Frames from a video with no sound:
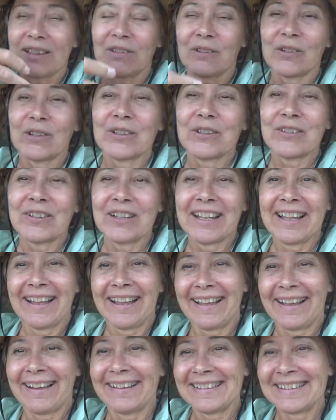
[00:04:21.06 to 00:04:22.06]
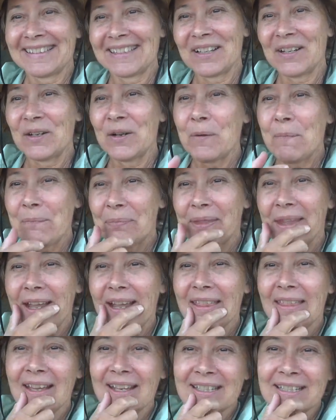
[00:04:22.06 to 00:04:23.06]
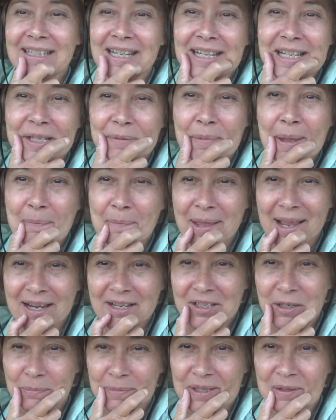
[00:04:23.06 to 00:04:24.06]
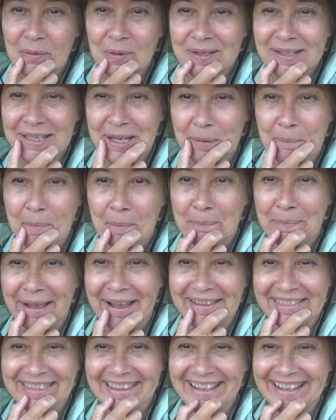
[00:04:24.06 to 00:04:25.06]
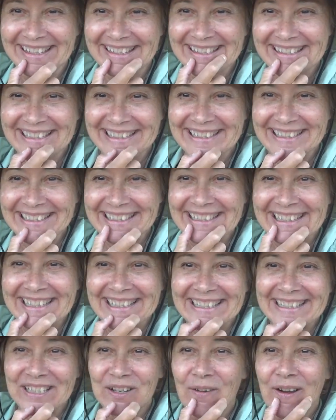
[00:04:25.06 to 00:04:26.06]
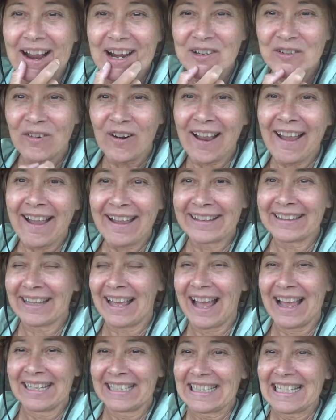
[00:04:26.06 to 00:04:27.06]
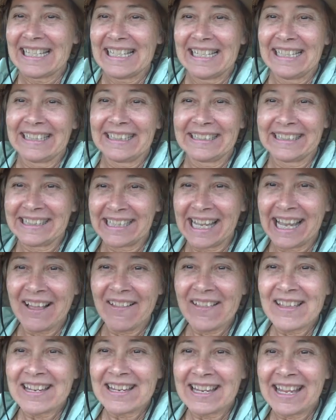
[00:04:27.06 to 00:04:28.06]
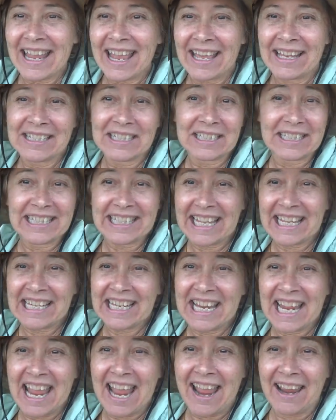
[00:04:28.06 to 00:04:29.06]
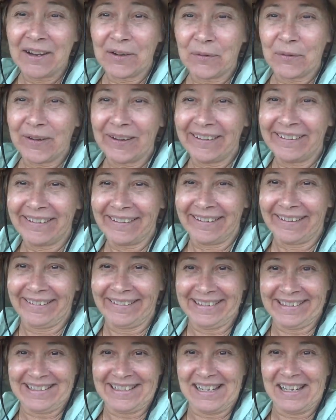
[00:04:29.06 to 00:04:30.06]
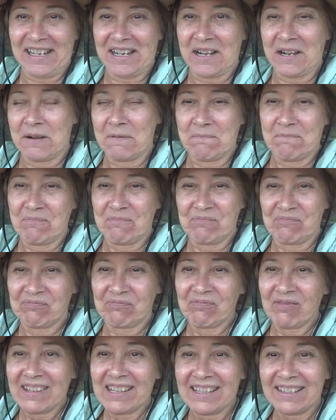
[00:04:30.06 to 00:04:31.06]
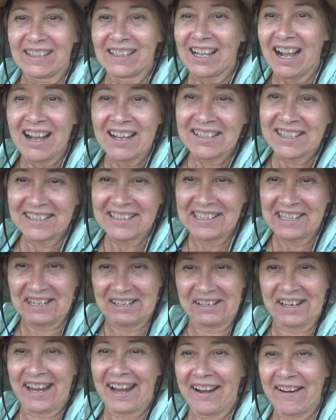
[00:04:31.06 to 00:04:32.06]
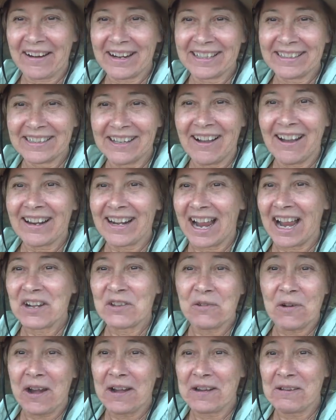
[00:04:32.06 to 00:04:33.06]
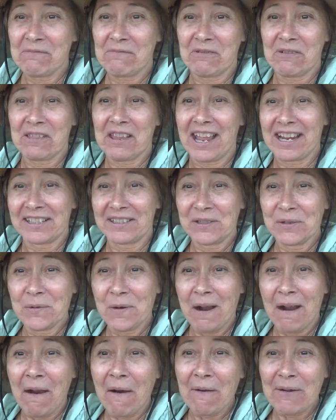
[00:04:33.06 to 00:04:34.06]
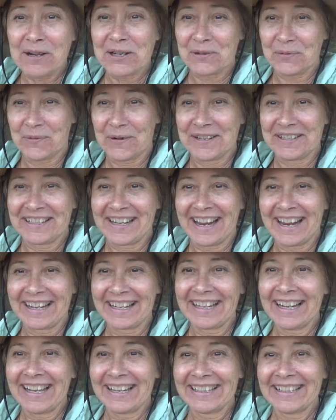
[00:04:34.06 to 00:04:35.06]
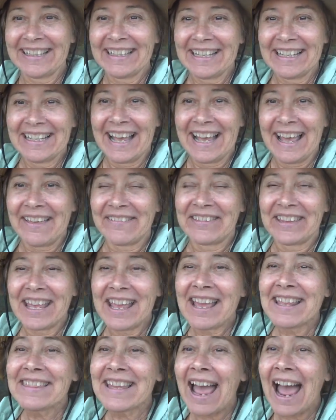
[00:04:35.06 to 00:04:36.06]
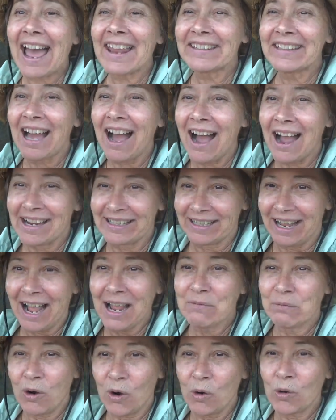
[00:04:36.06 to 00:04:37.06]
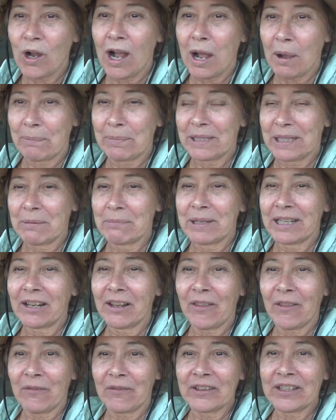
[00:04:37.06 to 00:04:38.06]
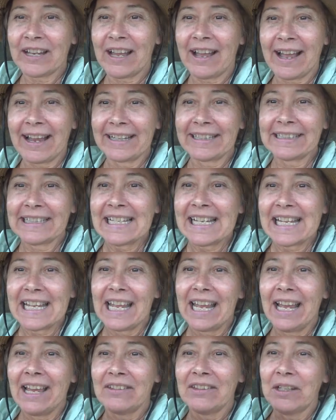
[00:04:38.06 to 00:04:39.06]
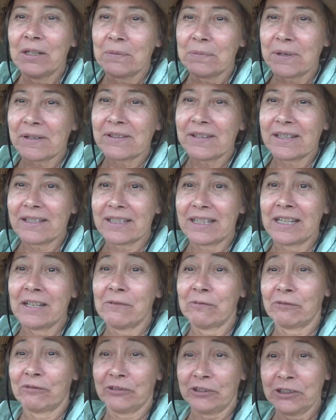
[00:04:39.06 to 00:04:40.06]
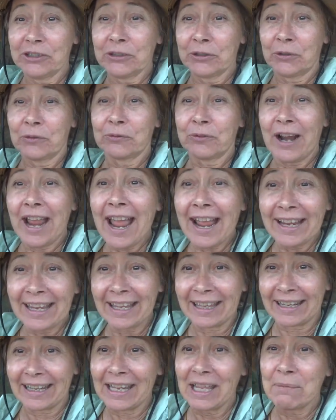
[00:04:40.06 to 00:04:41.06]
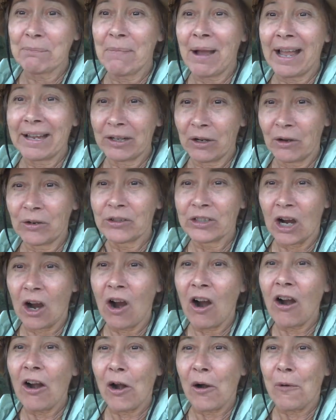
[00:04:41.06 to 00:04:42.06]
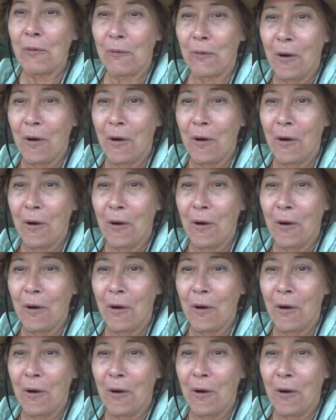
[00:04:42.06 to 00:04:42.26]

through. And so I thought, geez, maybe I should be doing something about this. So I tried like yelling and getting angry and um, cussing and carrying on. I tried it for like two hours one day. And then that night, I woke up in the middle of the night and there was this infernal racket in my own aura,